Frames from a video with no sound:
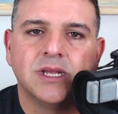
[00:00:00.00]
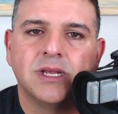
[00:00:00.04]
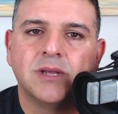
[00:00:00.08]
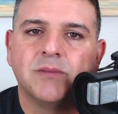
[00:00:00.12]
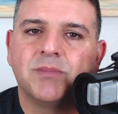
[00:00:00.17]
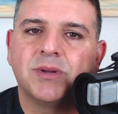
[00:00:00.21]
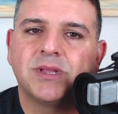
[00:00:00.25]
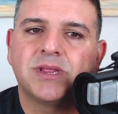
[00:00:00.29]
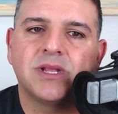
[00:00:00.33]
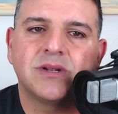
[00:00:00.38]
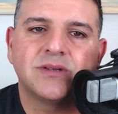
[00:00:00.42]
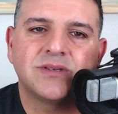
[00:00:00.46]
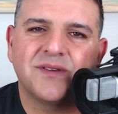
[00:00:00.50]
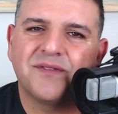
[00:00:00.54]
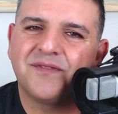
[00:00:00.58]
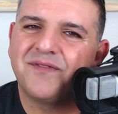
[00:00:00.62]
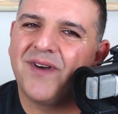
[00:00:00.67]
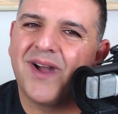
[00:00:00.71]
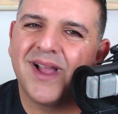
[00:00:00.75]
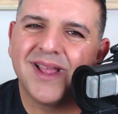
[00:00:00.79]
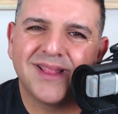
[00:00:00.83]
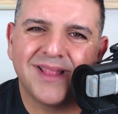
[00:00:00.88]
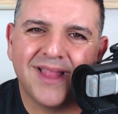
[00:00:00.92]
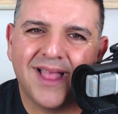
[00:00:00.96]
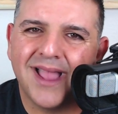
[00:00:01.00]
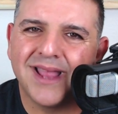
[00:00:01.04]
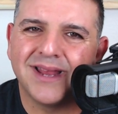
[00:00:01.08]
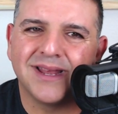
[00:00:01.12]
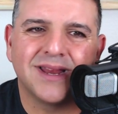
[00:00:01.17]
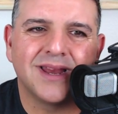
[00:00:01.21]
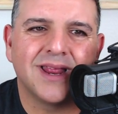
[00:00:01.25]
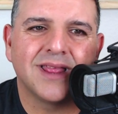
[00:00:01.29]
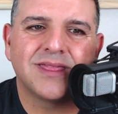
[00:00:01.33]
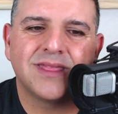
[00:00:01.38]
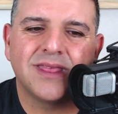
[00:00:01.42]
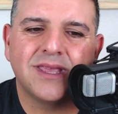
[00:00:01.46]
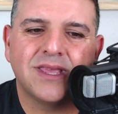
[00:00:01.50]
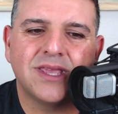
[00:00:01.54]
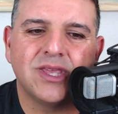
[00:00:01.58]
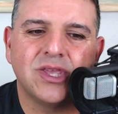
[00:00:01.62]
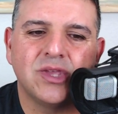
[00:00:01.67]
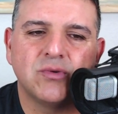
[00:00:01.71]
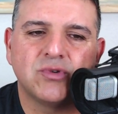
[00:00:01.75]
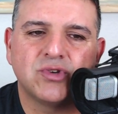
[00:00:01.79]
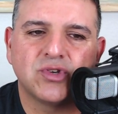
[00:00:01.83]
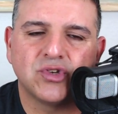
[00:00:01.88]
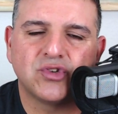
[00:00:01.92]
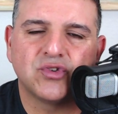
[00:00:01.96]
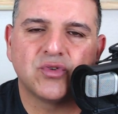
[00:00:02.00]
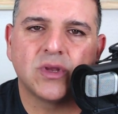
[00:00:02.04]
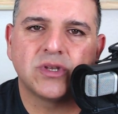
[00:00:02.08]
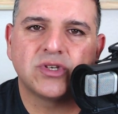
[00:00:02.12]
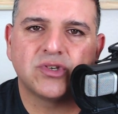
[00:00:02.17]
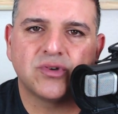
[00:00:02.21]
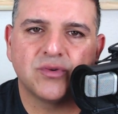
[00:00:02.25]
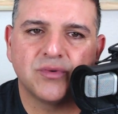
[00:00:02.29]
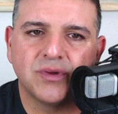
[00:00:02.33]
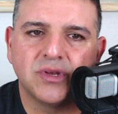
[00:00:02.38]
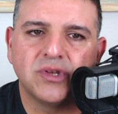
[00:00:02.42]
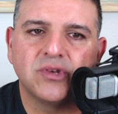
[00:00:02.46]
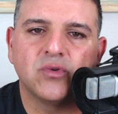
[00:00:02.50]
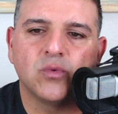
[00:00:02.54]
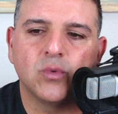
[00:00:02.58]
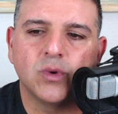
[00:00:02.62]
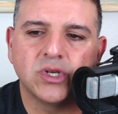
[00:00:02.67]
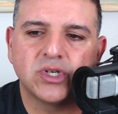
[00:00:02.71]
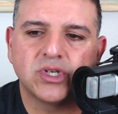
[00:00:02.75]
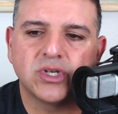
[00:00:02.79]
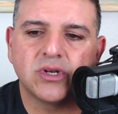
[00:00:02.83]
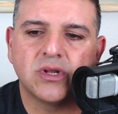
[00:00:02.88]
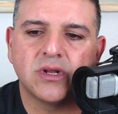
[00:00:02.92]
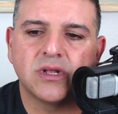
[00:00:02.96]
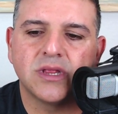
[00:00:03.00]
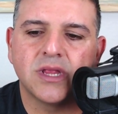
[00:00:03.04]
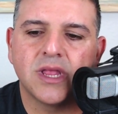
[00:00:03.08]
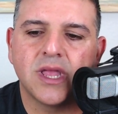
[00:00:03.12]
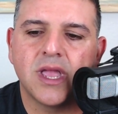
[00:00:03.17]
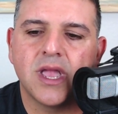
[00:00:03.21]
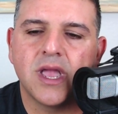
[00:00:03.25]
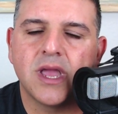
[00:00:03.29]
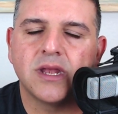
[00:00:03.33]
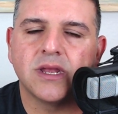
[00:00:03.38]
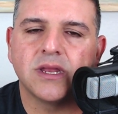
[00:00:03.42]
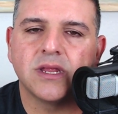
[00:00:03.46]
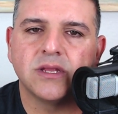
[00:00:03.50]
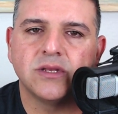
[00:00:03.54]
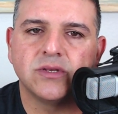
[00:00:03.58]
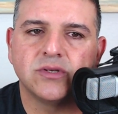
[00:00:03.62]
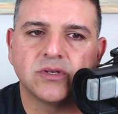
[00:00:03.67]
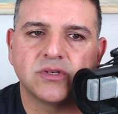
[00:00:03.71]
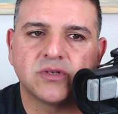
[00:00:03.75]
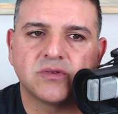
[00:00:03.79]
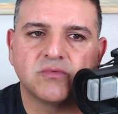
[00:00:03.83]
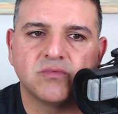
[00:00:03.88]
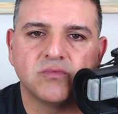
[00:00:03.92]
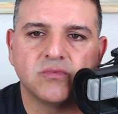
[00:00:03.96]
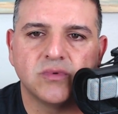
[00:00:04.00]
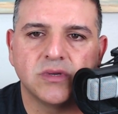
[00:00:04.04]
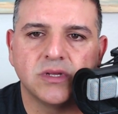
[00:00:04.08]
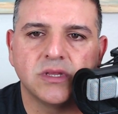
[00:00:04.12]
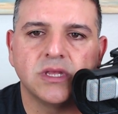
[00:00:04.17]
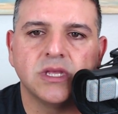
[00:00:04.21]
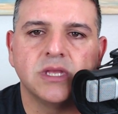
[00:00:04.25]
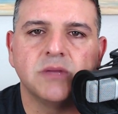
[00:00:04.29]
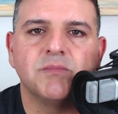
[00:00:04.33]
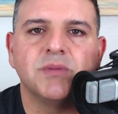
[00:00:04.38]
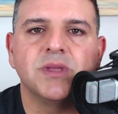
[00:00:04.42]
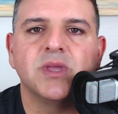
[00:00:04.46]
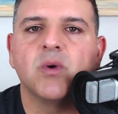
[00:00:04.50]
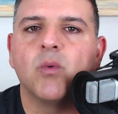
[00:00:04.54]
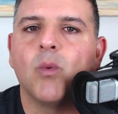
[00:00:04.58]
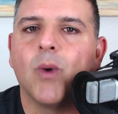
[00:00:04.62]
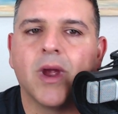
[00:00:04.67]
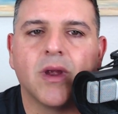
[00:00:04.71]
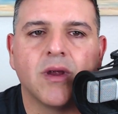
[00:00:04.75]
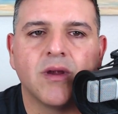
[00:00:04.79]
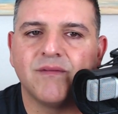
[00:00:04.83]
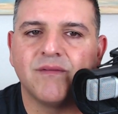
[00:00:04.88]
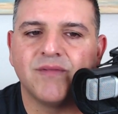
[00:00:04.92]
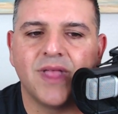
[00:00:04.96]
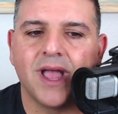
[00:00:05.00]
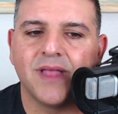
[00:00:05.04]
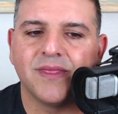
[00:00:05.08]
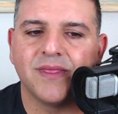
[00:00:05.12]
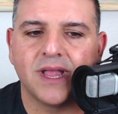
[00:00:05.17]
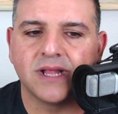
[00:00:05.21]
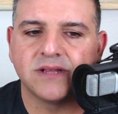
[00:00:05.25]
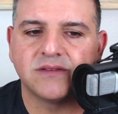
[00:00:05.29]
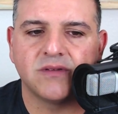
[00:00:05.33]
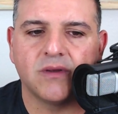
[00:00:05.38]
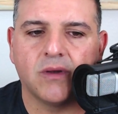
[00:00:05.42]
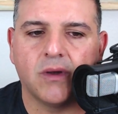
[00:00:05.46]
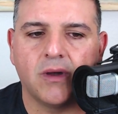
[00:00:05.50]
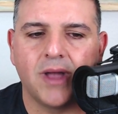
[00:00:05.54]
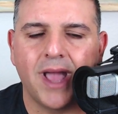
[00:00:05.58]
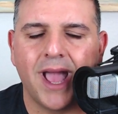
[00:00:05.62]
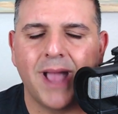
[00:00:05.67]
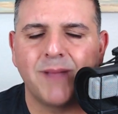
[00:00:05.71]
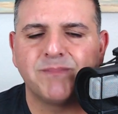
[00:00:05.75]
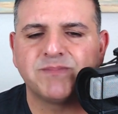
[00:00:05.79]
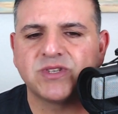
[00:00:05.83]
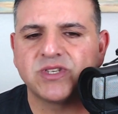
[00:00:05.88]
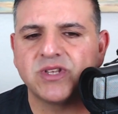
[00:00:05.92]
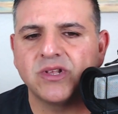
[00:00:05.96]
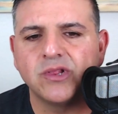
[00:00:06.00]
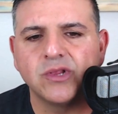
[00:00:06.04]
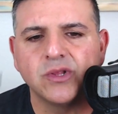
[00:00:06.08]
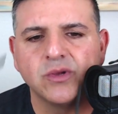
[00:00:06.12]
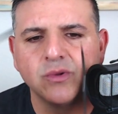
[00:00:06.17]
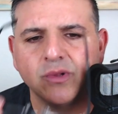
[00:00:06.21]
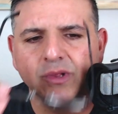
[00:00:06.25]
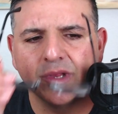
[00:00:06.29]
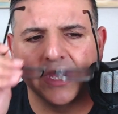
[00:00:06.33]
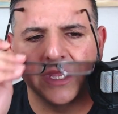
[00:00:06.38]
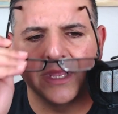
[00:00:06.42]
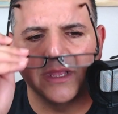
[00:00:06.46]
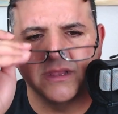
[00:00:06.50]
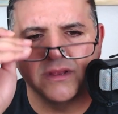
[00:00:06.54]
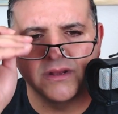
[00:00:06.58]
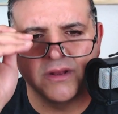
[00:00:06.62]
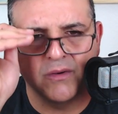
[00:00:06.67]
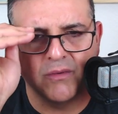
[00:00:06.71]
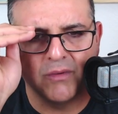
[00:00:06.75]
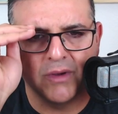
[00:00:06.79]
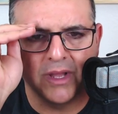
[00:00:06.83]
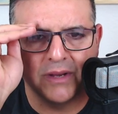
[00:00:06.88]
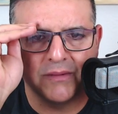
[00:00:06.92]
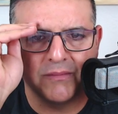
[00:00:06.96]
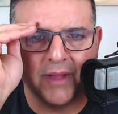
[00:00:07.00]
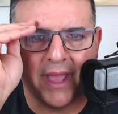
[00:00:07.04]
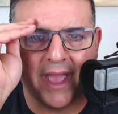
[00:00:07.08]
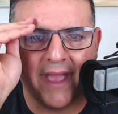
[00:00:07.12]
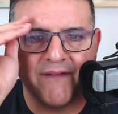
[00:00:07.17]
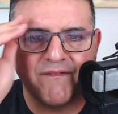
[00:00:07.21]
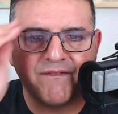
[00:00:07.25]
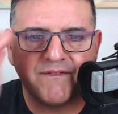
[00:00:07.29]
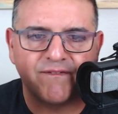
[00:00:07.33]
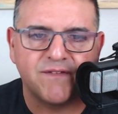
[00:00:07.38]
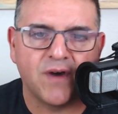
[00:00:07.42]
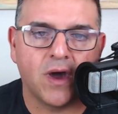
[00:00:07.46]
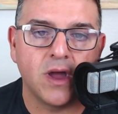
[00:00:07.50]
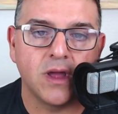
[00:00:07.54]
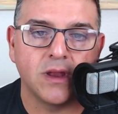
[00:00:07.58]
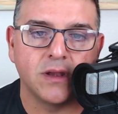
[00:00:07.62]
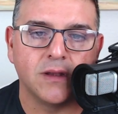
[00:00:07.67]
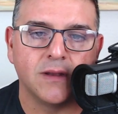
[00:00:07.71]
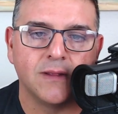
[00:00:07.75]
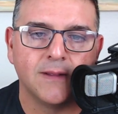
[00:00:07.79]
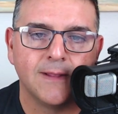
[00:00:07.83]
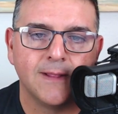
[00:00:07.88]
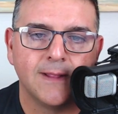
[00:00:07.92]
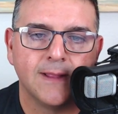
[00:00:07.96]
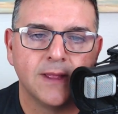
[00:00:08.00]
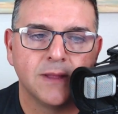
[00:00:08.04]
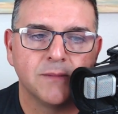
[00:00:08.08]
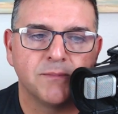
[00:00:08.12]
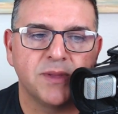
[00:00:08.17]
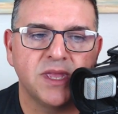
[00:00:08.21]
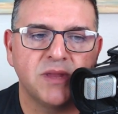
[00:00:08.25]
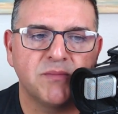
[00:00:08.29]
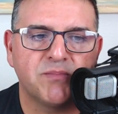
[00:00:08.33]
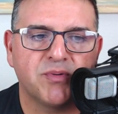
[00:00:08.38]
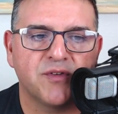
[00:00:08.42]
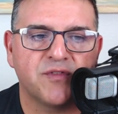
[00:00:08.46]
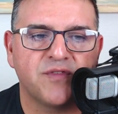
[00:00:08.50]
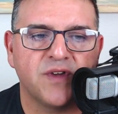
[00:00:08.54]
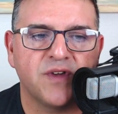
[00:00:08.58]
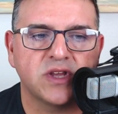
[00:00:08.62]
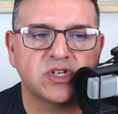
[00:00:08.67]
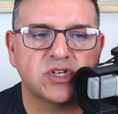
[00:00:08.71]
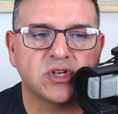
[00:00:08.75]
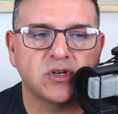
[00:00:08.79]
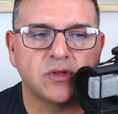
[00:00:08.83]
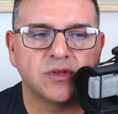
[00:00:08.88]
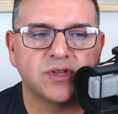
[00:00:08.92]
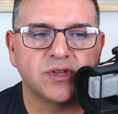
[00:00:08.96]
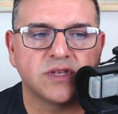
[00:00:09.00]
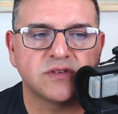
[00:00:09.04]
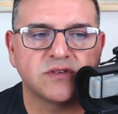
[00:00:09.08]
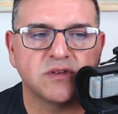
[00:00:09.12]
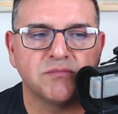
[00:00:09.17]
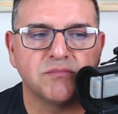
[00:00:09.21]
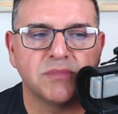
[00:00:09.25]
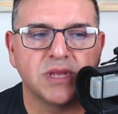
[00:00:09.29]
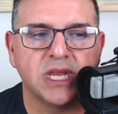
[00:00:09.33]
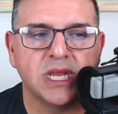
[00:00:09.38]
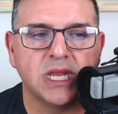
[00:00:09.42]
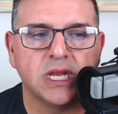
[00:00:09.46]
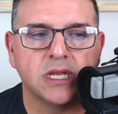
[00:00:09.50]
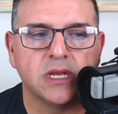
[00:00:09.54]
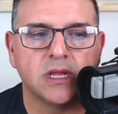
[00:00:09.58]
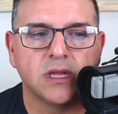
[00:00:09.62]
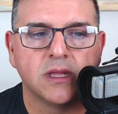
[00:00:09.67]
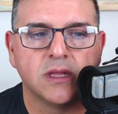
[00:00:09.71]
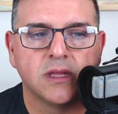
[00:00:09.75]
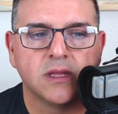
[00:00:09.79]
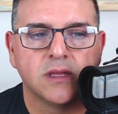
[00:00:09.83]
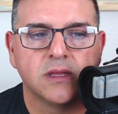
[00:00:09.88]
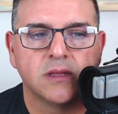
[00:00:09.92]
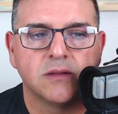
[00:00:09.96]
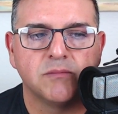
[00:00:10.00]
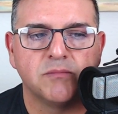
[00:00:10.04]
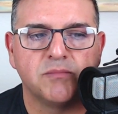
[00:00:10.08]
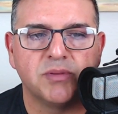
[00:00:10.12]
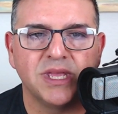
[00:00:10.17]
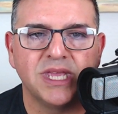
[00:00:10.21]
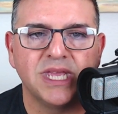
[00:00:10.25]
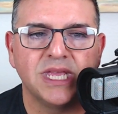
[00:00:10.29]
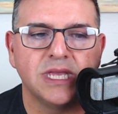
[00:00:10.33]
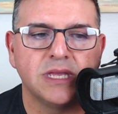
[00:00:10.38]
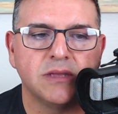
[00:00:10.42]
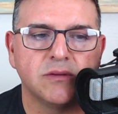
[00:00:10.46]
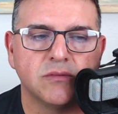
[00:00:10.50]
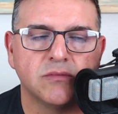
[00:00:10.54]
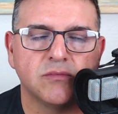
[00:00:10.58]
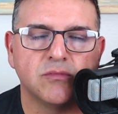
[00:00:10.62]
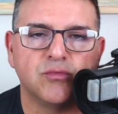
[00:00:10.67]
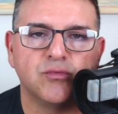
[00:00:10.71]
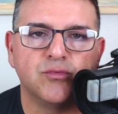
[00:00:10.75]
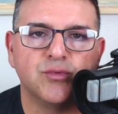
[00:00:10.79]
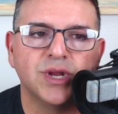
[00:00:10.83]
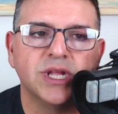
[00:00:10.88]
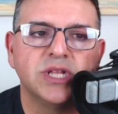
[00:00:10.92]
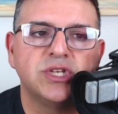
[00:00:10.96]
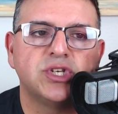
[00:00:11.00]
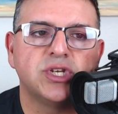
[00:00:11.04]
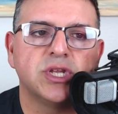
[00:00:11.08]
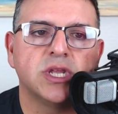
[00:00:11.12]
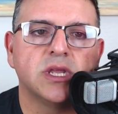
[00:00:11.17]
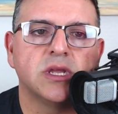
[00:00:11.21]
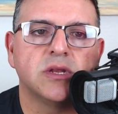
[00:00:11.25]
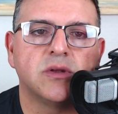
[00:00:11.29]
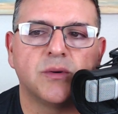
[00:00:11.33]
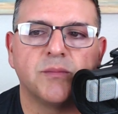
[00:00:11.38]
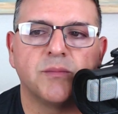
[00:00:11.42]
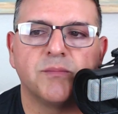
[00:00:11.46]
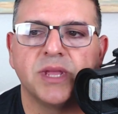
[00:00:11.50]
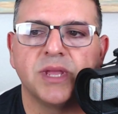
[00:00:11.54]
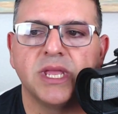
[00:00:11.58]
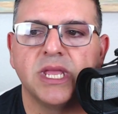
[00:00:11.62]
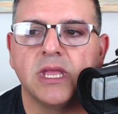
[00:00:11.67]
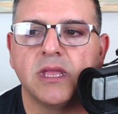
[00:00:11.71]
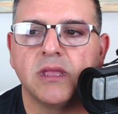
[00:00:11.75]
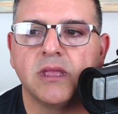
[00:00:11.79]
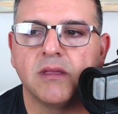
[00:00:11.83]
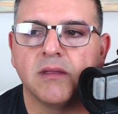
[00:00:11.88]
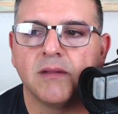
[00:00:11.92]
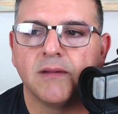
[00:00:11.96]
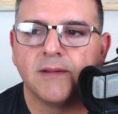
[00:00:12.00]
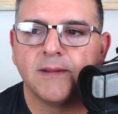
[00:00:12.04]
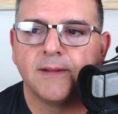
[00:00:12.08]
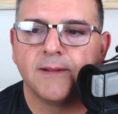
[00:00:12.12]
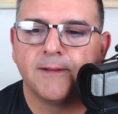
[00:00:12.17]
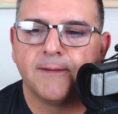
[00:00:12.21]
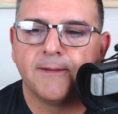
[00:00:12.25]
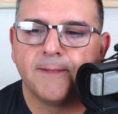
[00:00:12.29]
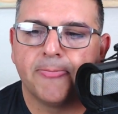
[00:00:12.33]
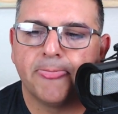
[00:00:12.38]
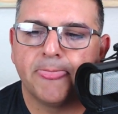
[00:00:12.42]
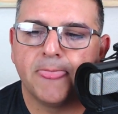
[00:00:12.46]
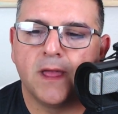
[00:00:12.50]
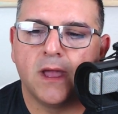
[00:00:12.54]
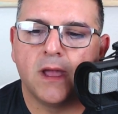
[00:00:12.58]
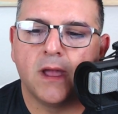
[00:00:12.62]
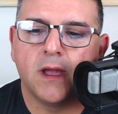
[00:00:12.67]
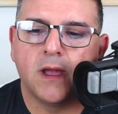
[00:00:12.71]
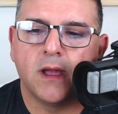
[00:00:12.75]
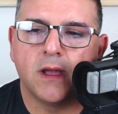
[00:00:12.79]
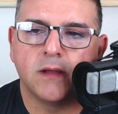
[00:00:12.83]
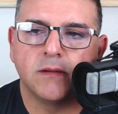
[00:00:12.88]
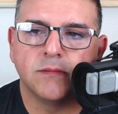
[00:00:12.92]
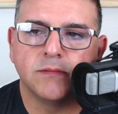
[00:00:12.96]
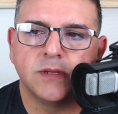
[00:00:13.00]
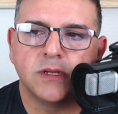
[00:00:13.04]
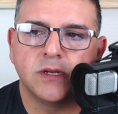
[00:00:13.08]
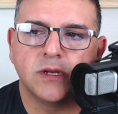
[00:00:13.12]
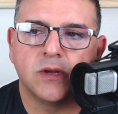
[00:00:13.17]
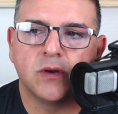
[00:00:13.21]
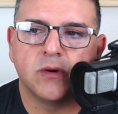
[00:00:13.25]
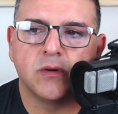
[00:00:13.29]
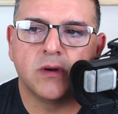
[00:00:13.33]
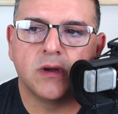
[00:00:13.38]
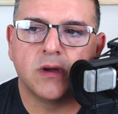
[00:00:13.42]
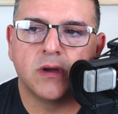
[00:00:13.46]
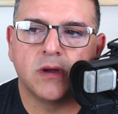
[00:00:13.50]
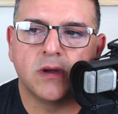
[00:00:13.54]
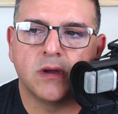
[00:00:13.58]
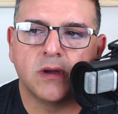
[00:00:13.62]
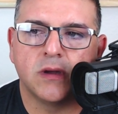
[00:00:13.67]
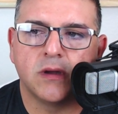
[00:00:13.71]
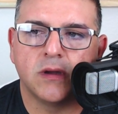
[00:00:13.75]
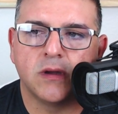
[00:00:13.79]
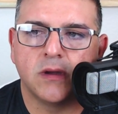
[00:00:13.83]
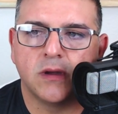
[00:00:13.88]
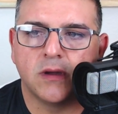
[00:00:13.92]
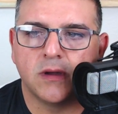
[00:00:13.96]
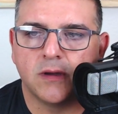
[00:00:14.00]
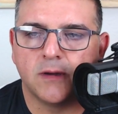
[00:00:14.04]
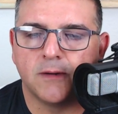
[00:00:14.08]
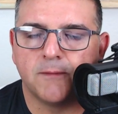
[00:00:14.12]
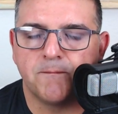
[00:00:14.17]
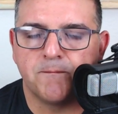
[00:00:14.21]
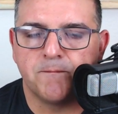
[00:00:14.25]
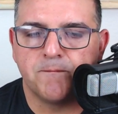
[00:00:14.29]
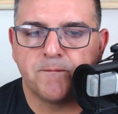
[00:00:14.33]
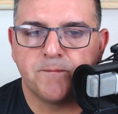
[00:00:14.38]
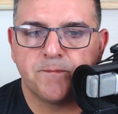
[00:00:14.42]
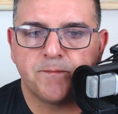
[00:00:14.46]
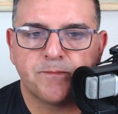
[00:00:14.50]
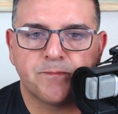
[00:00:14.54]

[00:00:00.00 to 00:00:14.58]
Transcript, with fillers: But there's a fine line, and I think you should trust your intuition on that and just really be aware of that. That's all. Absolutely. You know what? Have fun. Being professional doesn't mean being rigid or being, uh, you know, uh, um,